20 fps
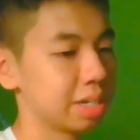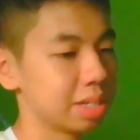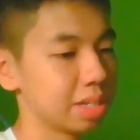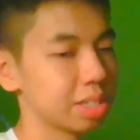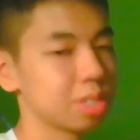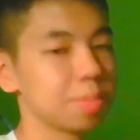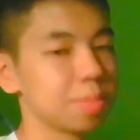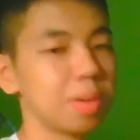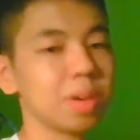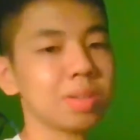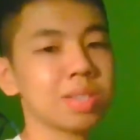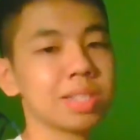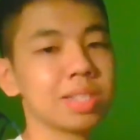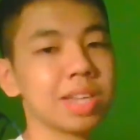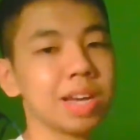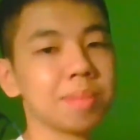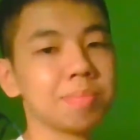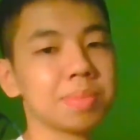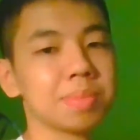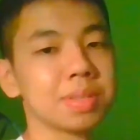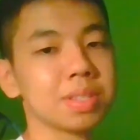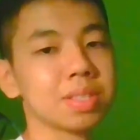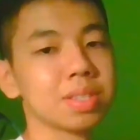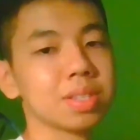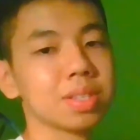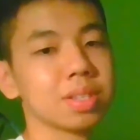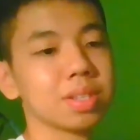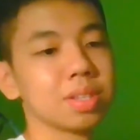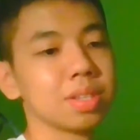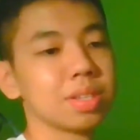small steps
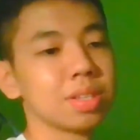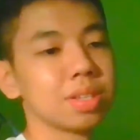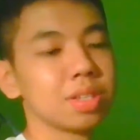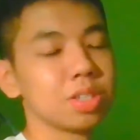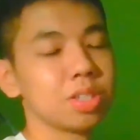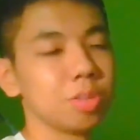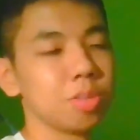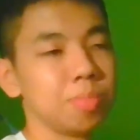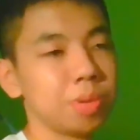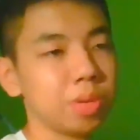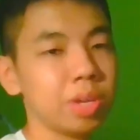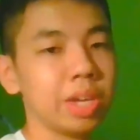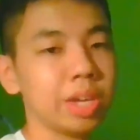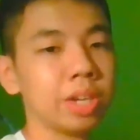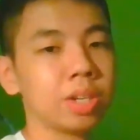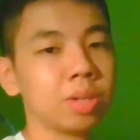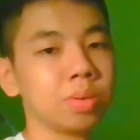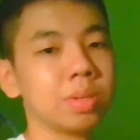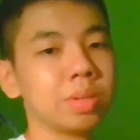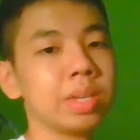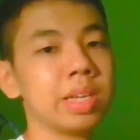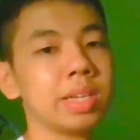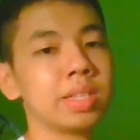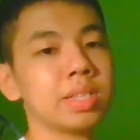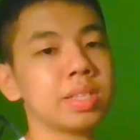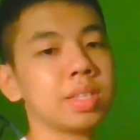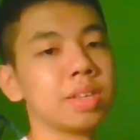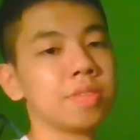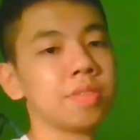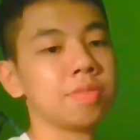to build a
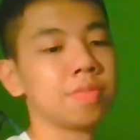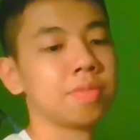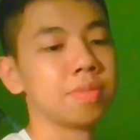cohesive